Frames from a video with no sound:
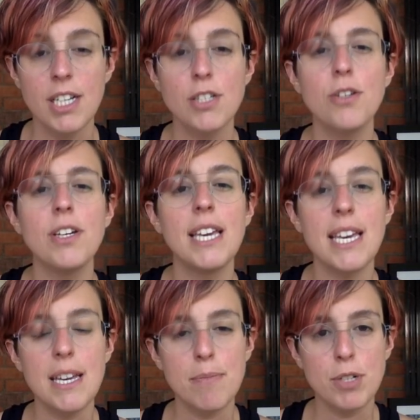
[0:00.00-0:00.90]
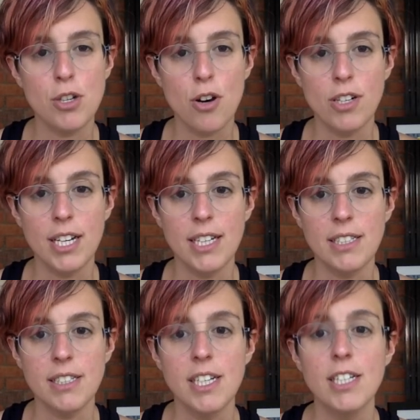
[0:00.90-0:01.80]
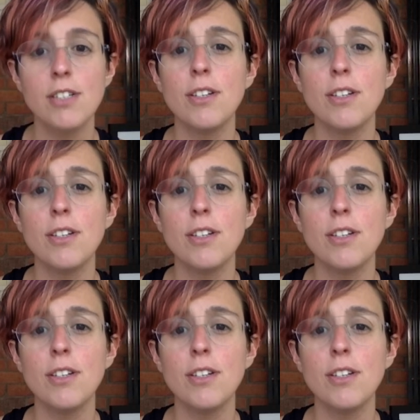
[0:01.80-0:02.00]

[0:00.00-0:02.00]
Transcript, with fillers: to keep talking, to